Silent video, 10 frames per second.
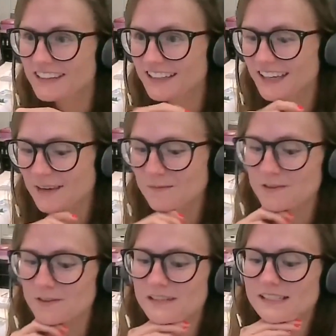that came
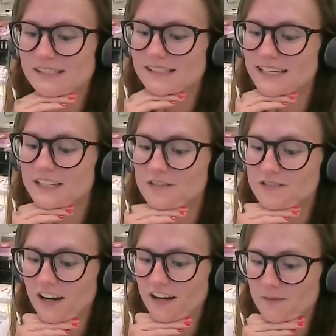through is, can you
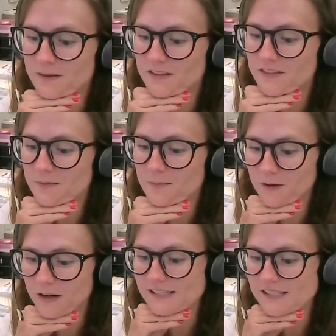talk about the
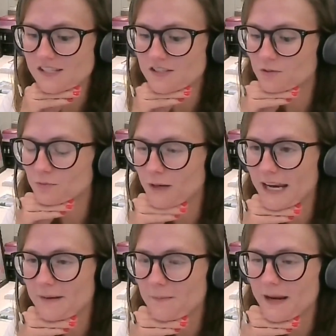process to
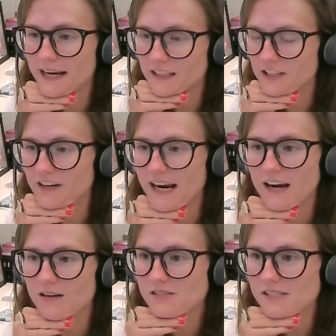rent back your
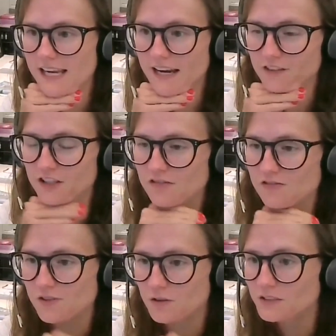house after you
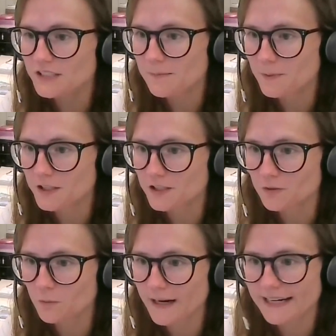sold it, but
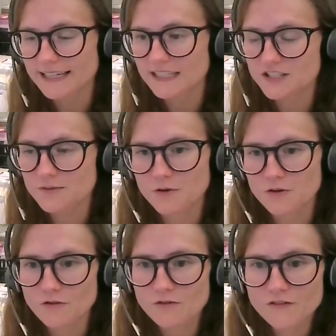you're waiting to
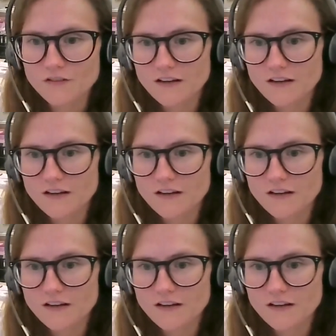move?